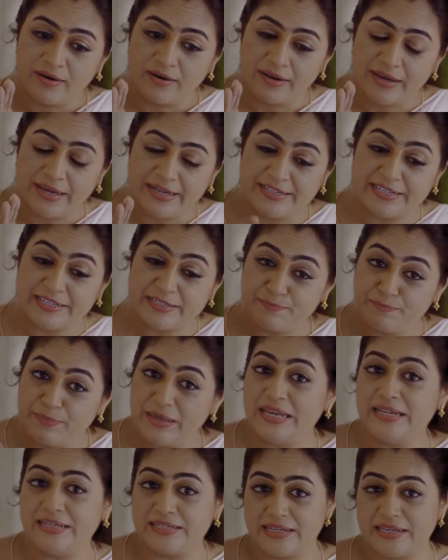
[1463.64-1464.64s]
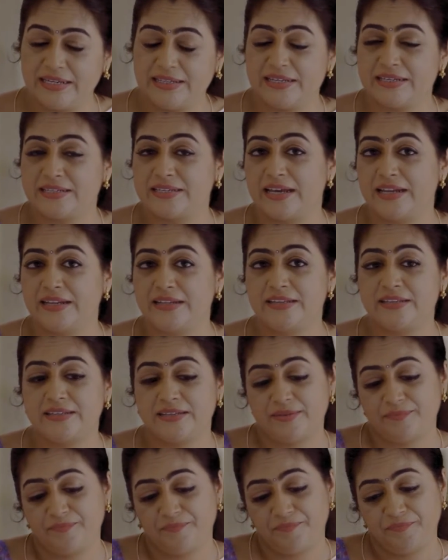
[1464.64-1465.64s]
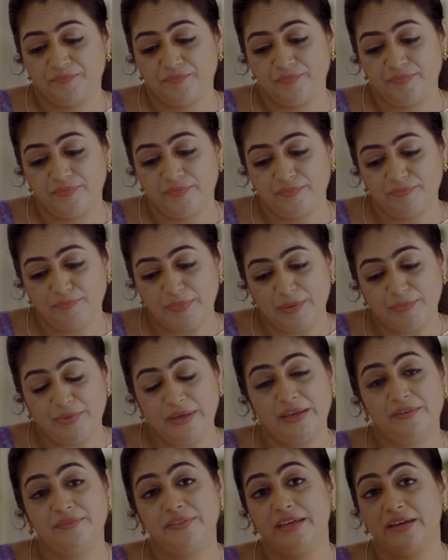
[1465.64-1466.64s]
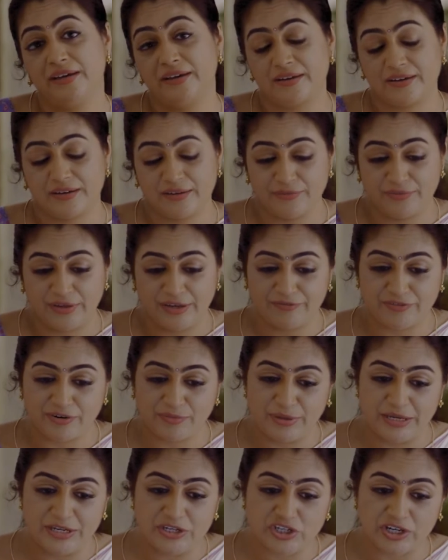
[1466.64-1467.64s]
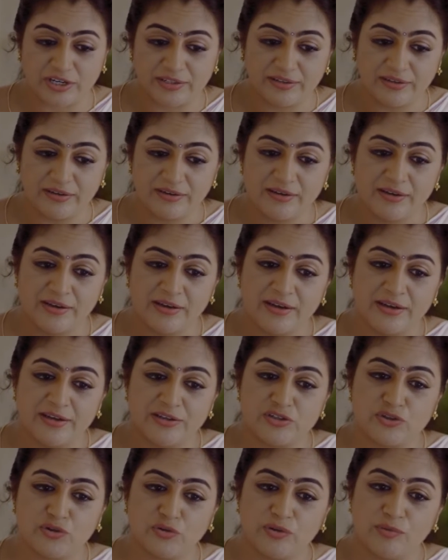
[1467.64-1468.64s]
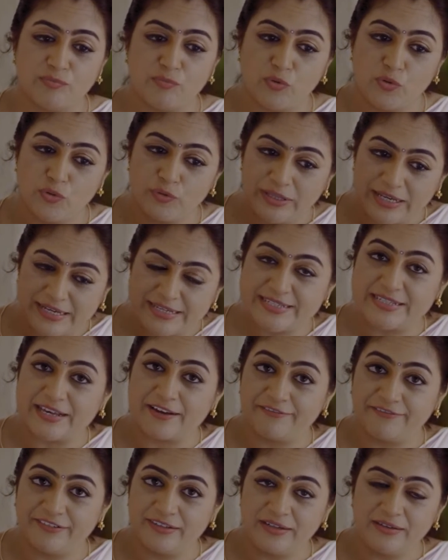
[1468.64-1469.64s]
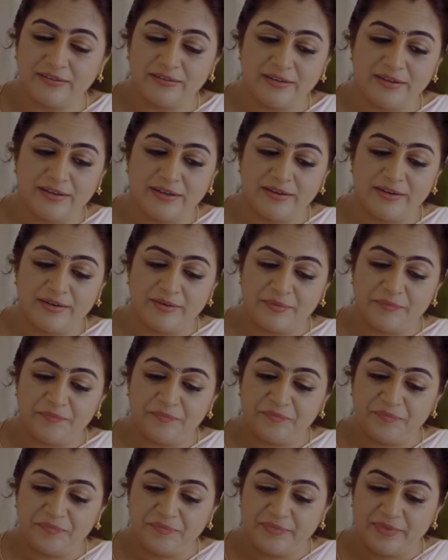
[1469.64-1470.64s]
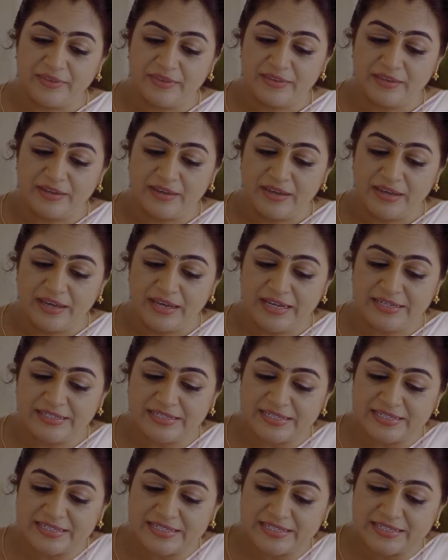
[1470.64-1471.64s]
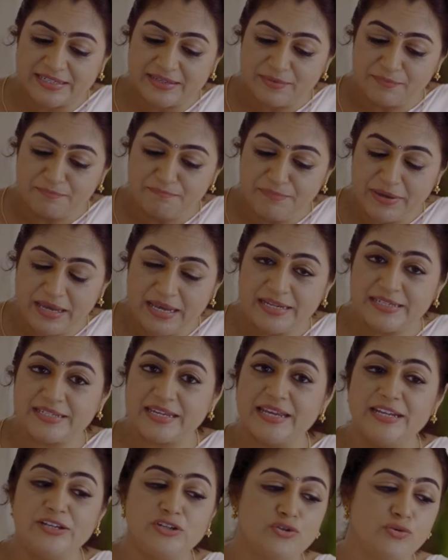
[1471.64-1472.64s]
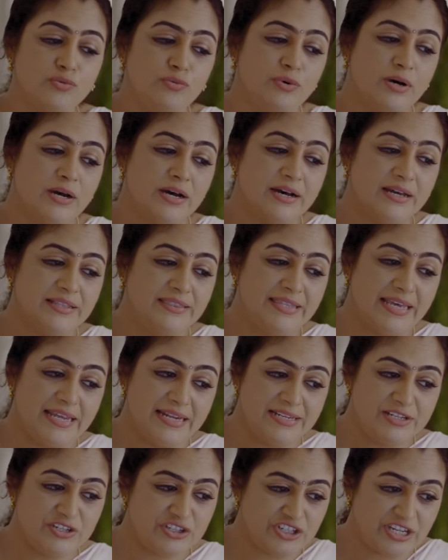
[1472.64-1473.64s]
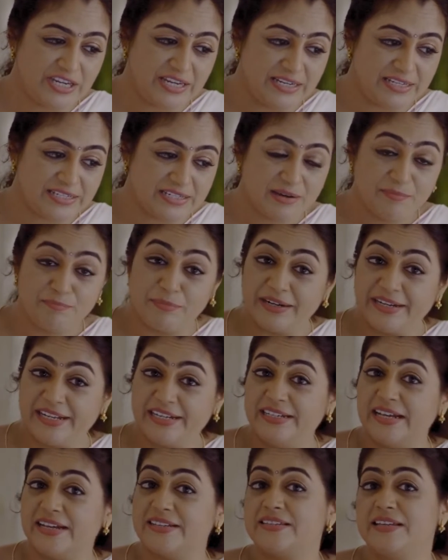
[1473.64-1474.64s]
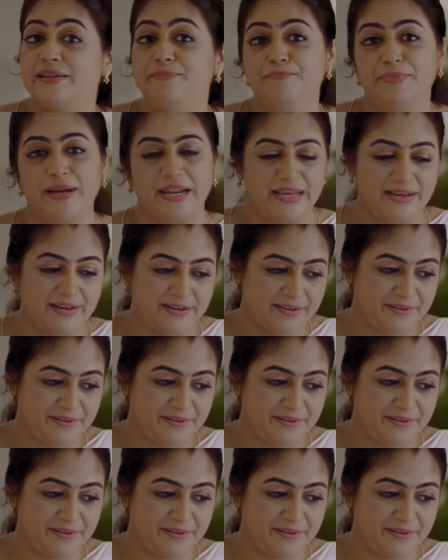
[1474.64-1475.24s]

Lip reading: it is beat, in the sense maybe they are away from each other, so the more they suffer, it is beat into a thin sheet, but it doesn't break.